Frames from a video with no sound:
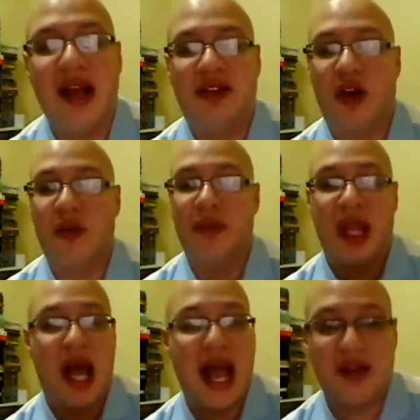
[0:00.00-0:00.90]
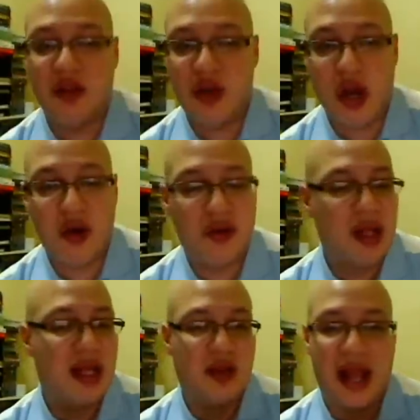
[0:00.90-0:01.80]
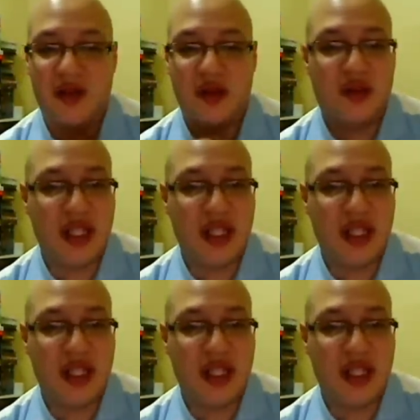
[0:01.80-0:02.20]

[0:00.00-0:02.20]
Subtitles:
So as you know, as you've